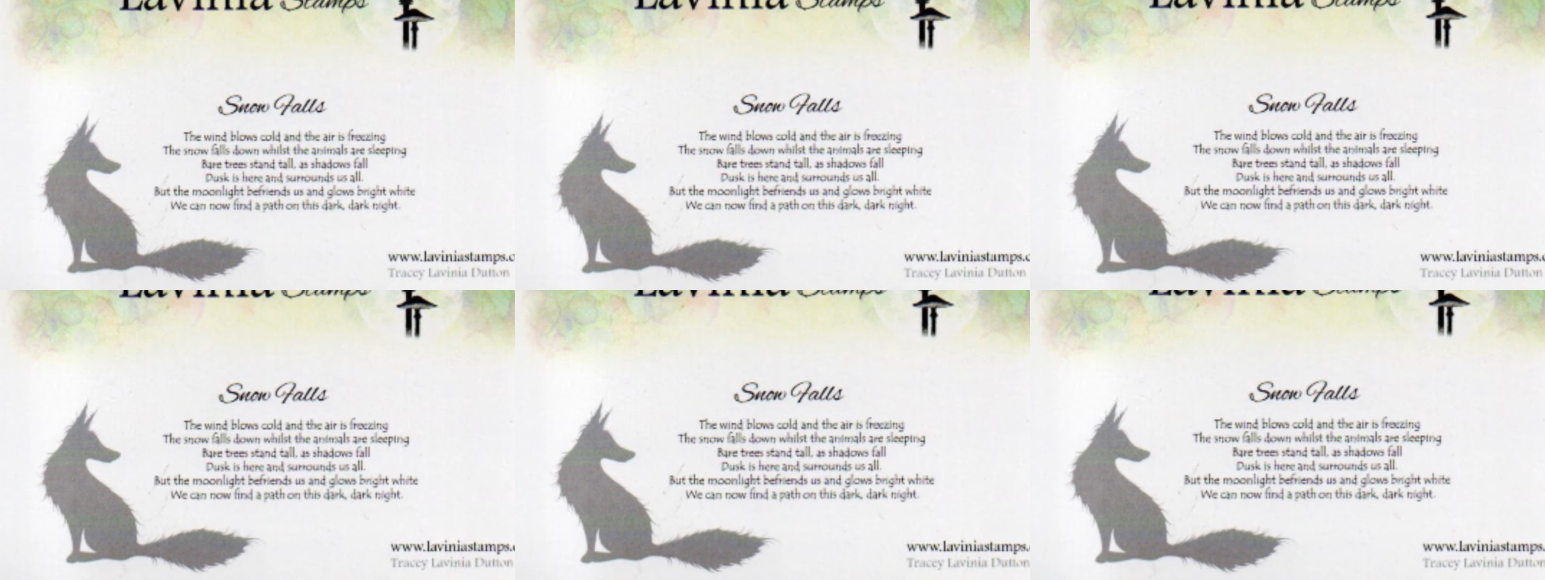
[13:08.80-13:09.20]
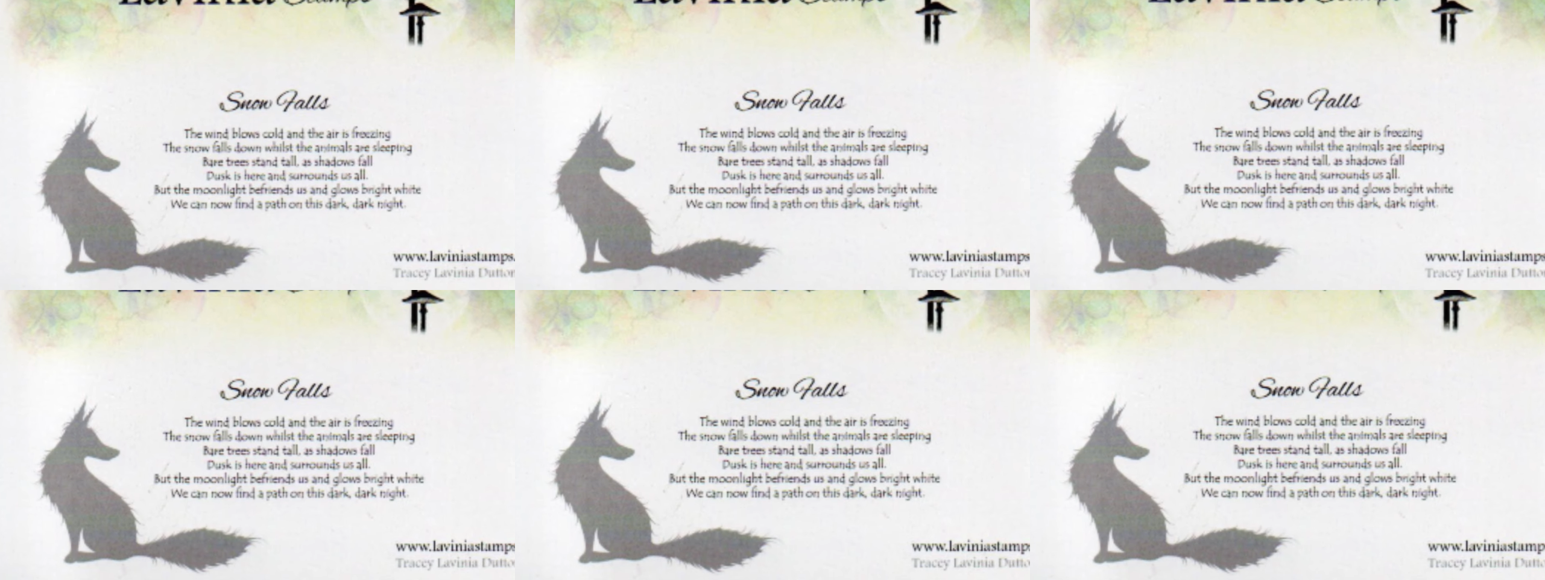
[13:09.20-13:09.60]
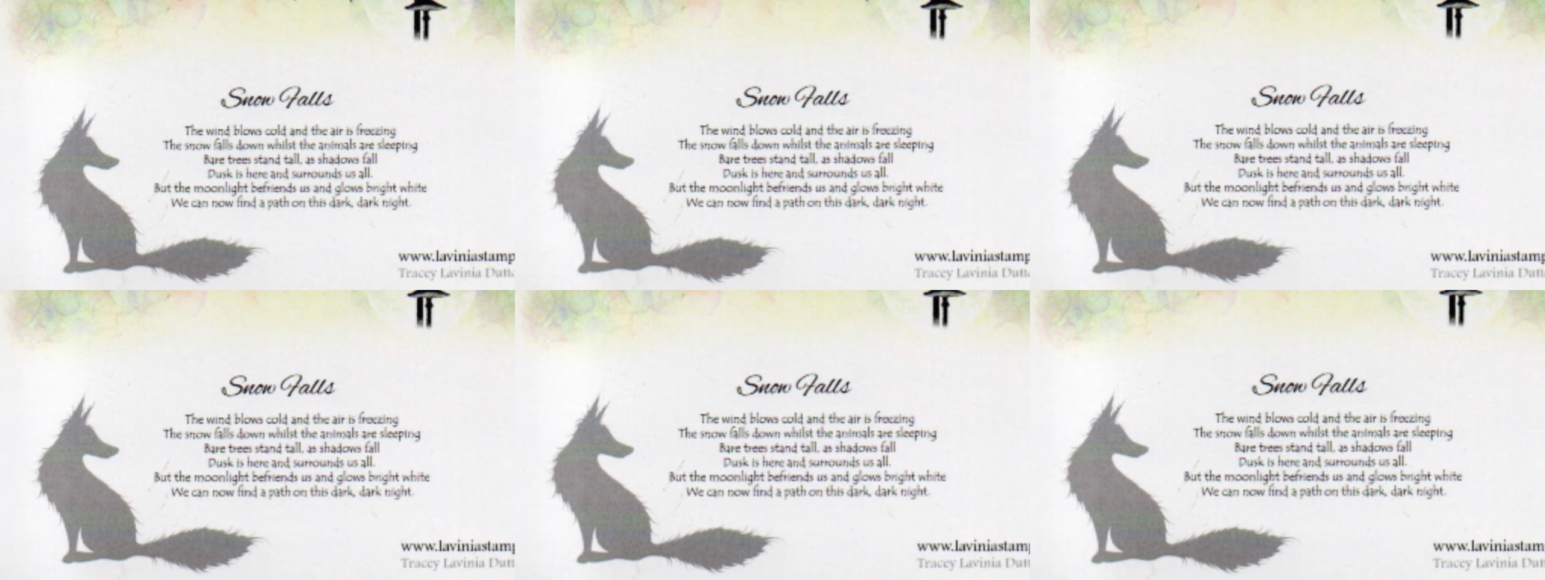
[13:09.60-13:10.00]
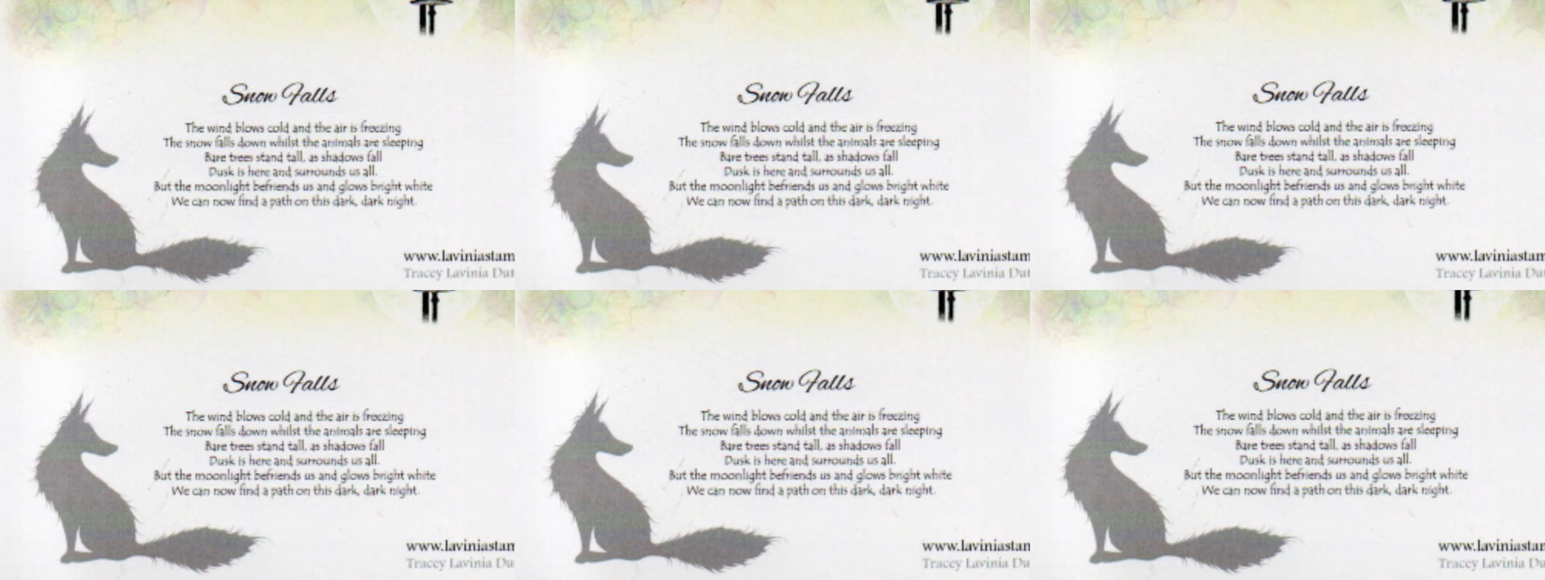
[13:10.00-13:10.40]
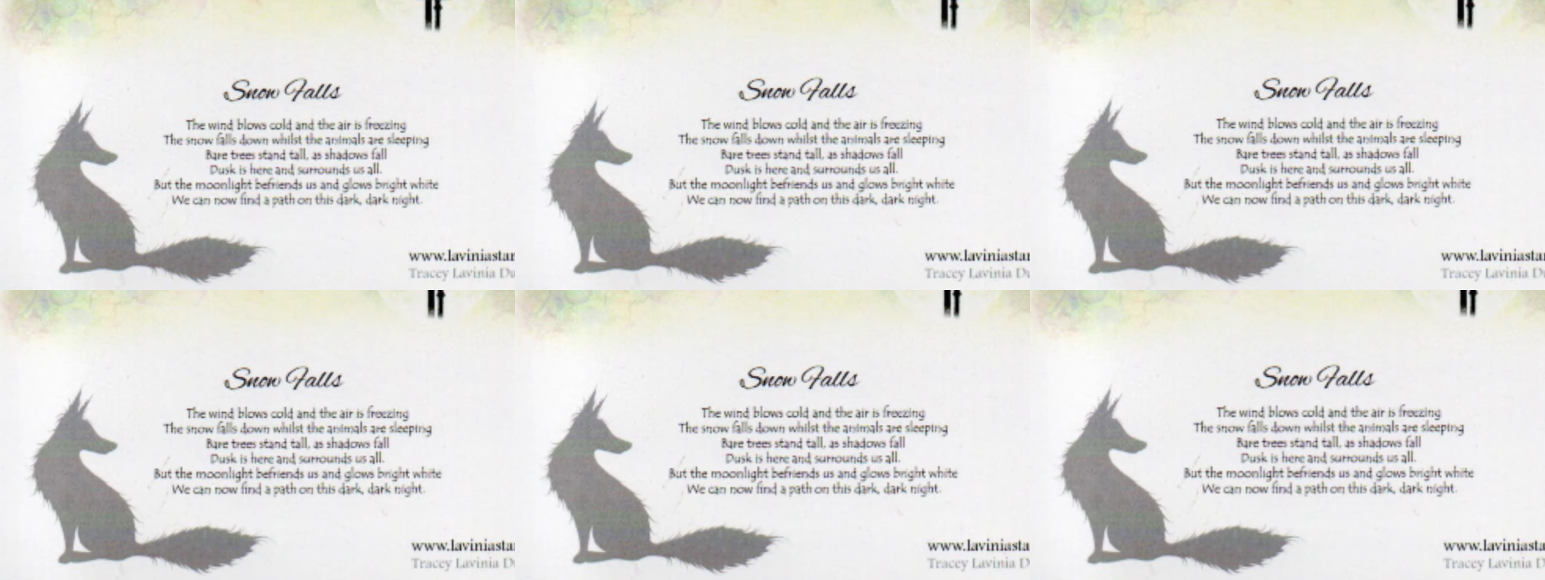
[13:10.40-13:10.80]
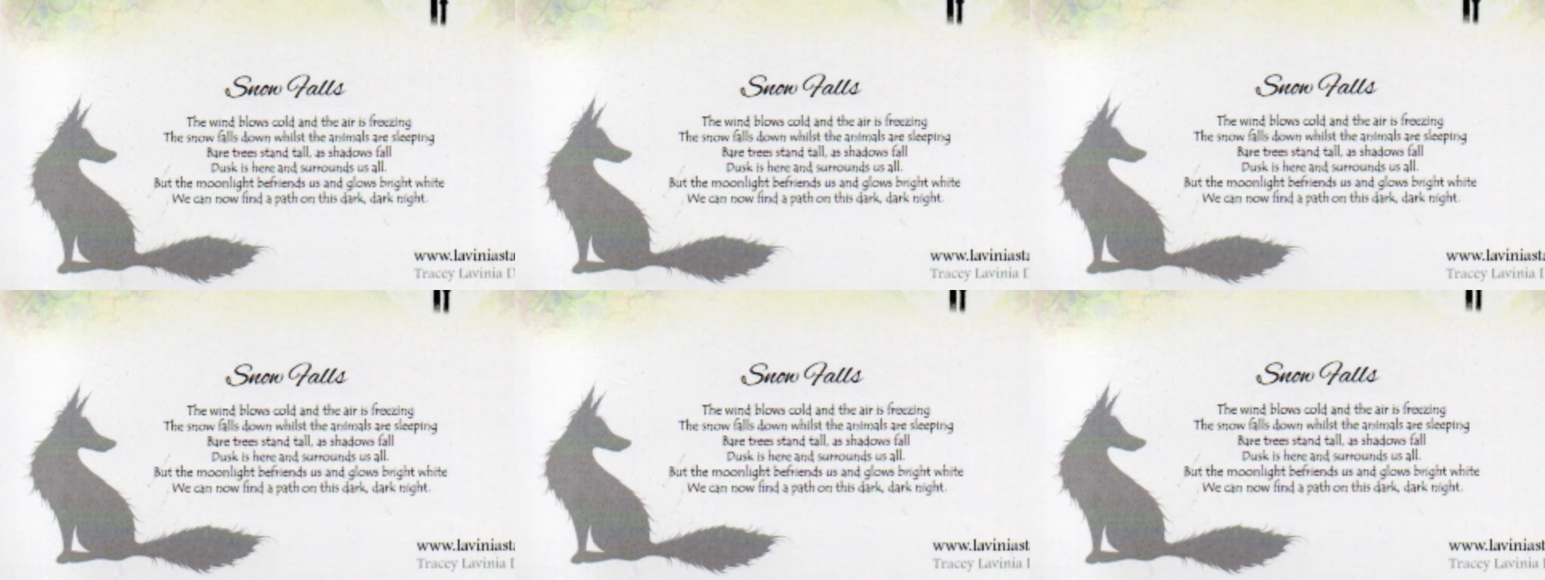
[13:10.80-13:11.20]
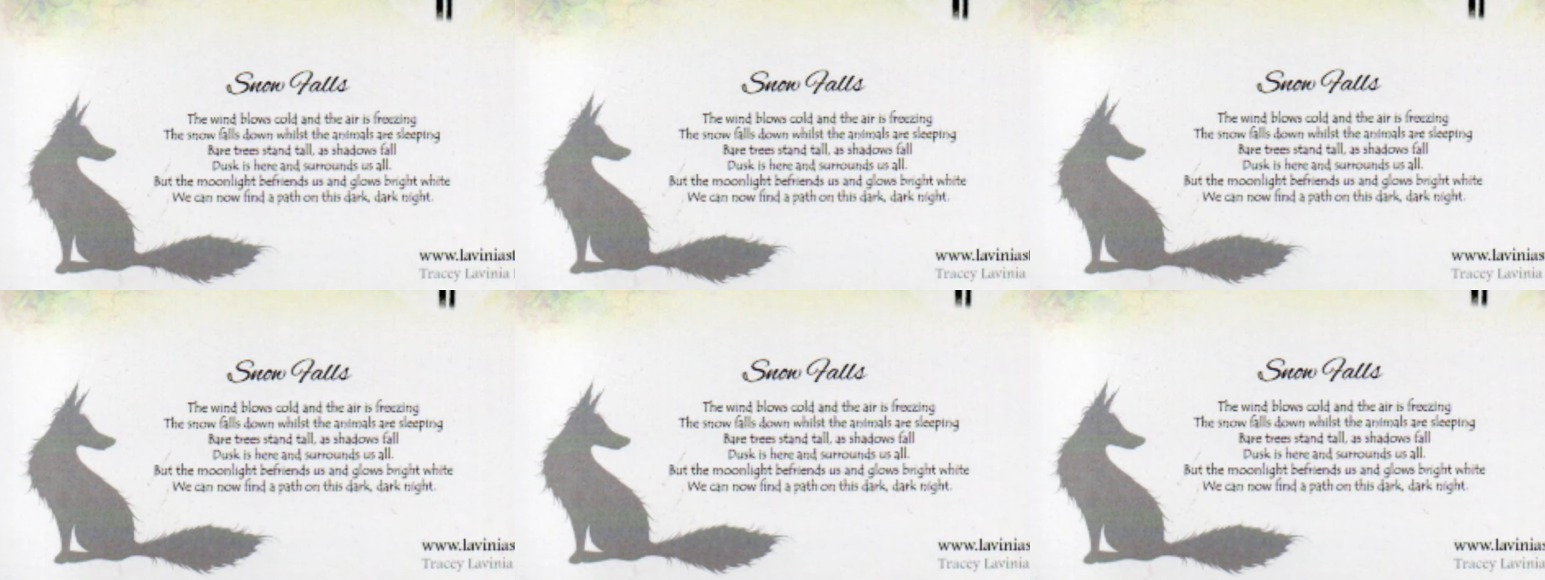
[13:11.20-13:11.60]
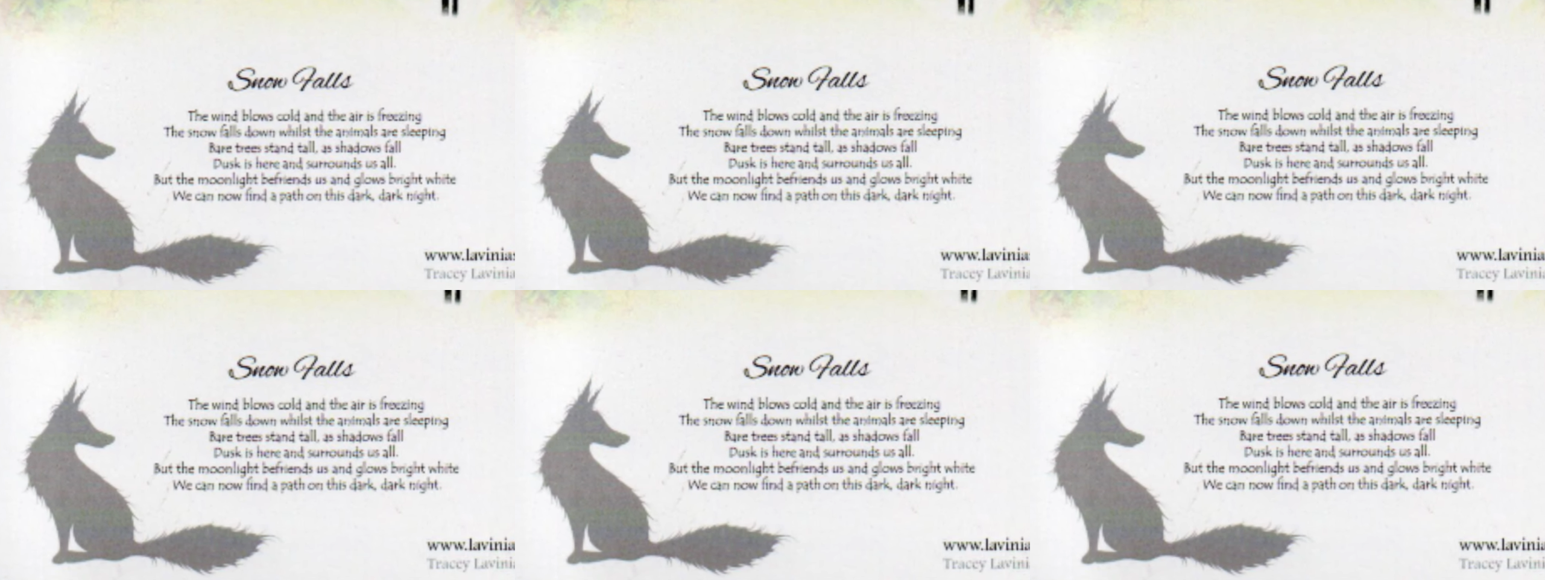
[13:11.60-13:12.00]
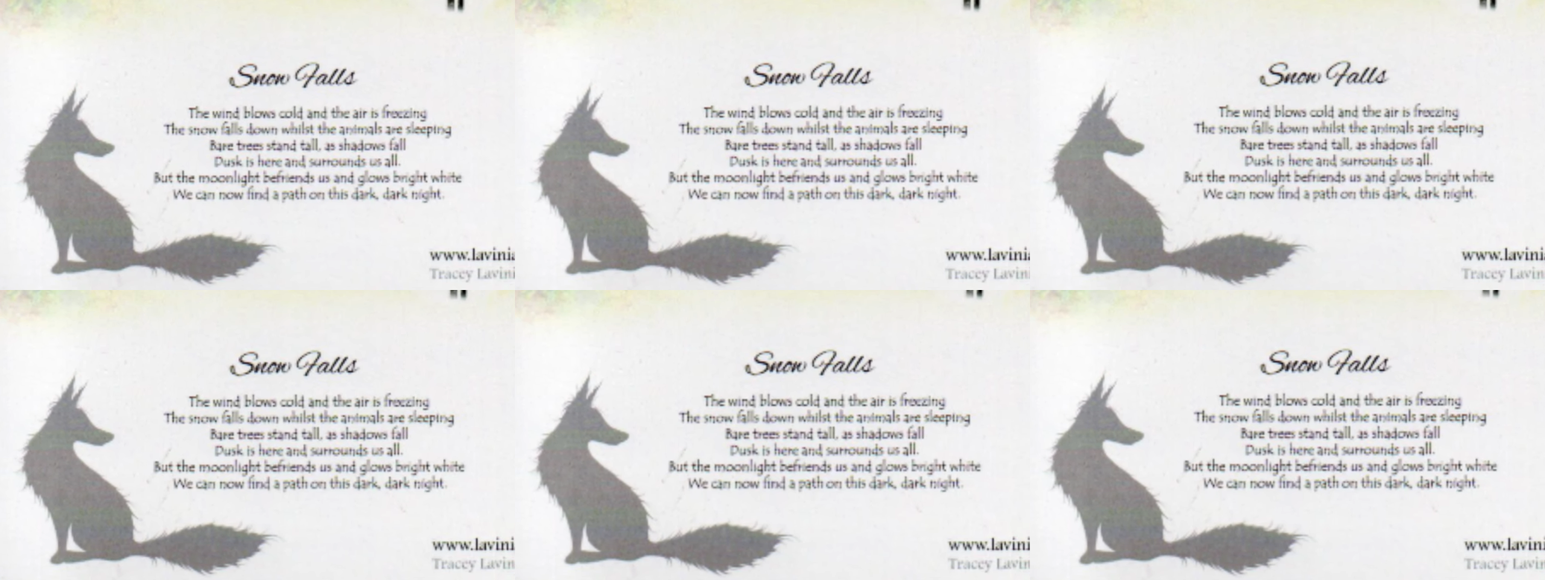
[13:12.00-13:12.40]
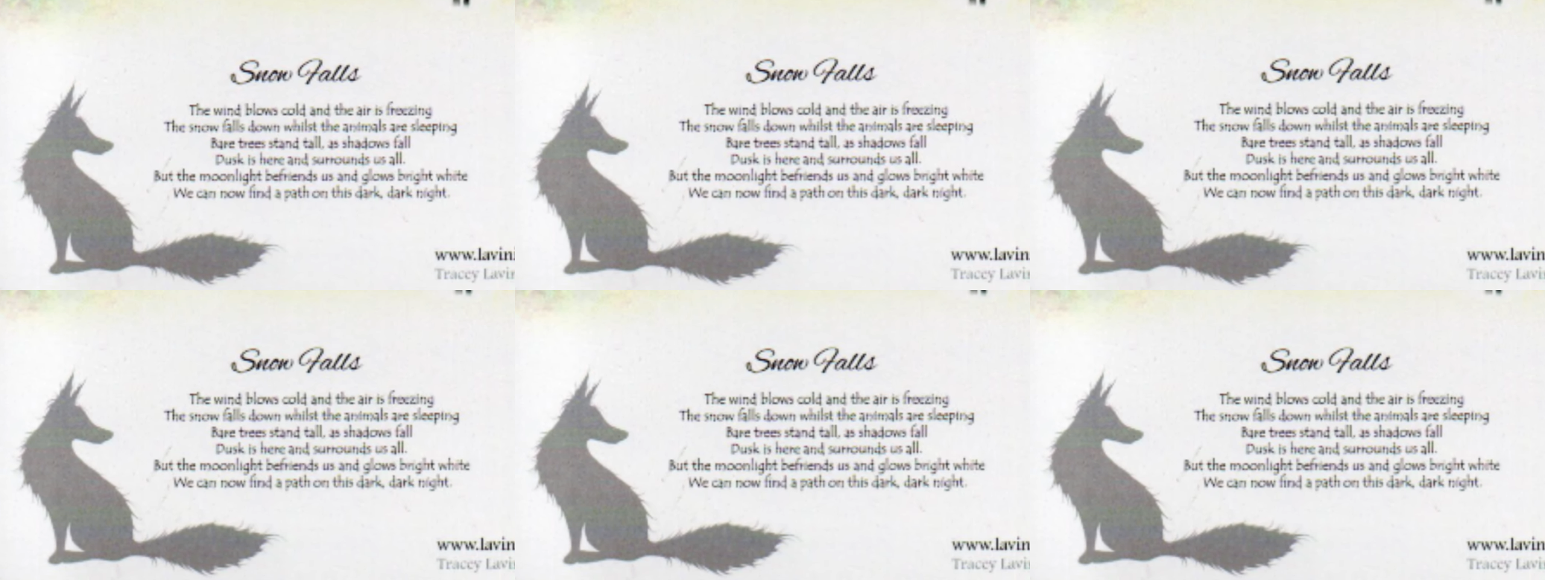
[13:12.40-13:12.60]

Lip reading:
(no speaker visible)